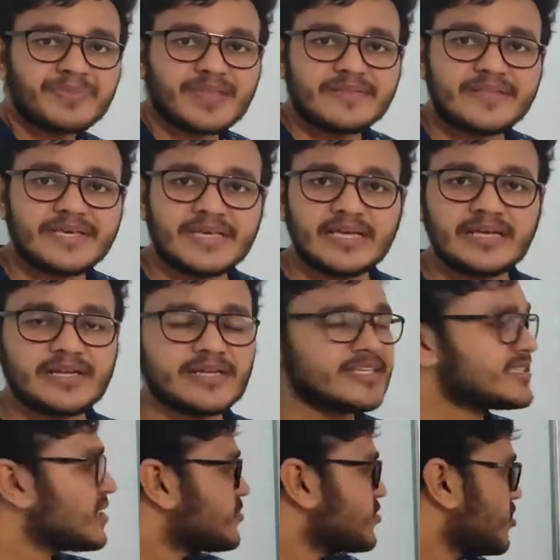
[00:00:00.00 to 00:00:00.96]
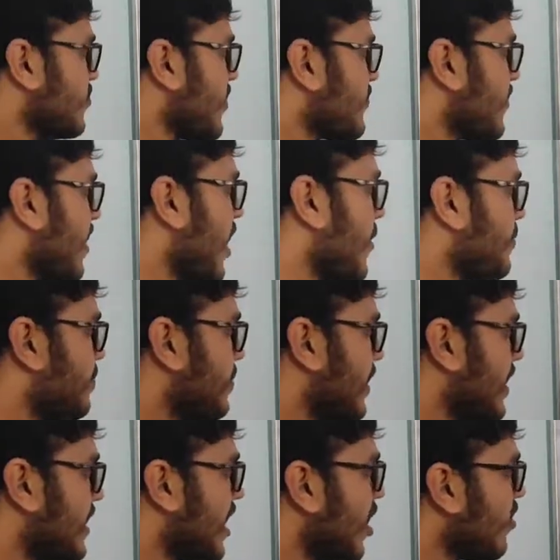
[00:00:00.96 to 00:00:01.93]
the description of a flower.
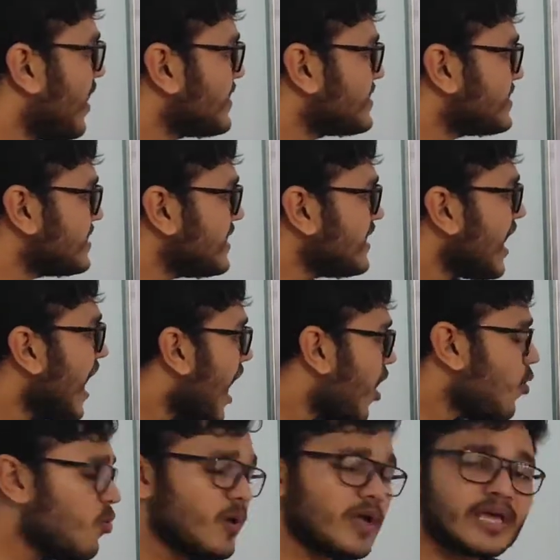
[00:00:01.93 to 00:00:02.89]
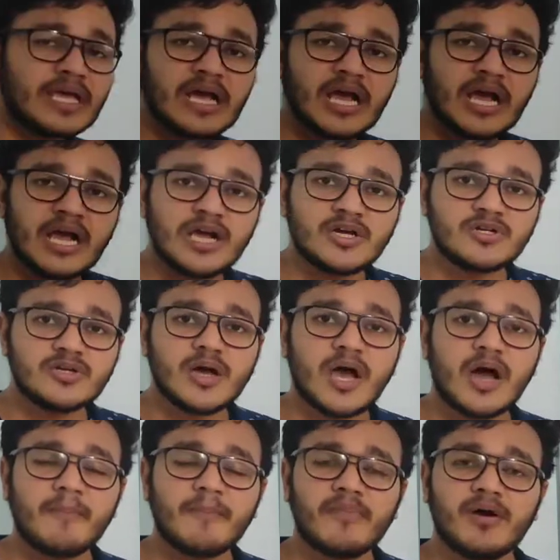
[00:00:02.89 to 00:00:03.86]
Now let's see how we
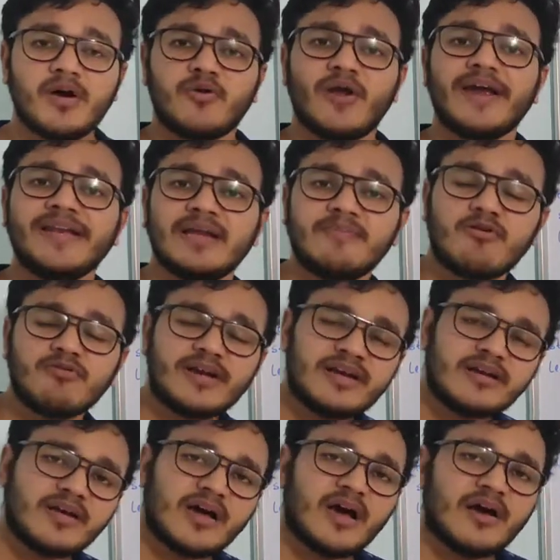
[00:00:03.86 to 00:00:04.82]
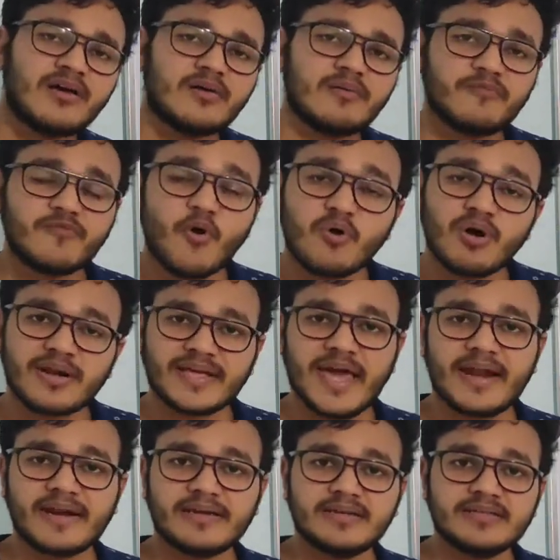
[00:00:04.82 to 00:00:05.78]
write about in floral
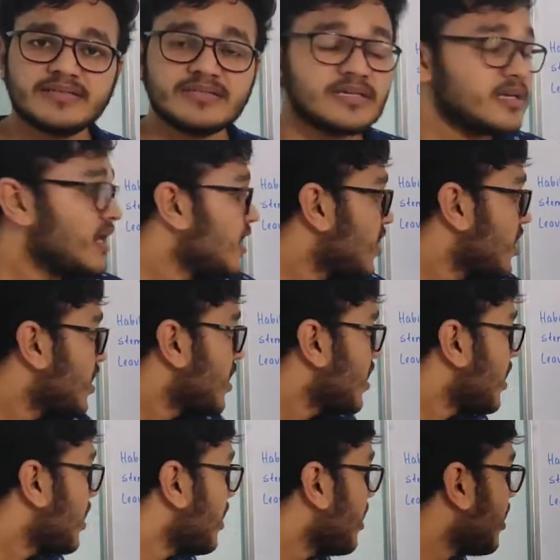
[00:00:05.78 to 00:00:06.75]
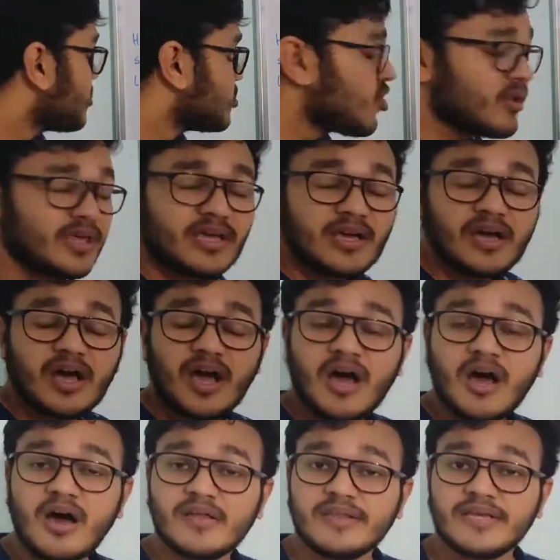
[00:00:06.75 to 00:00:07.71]
characters,
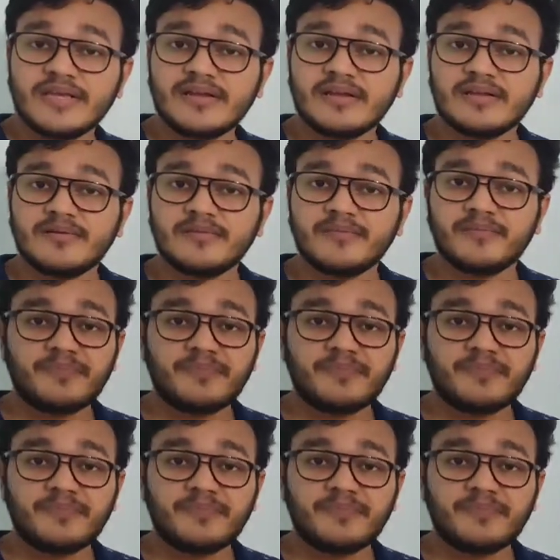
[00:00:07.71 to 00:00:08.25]
the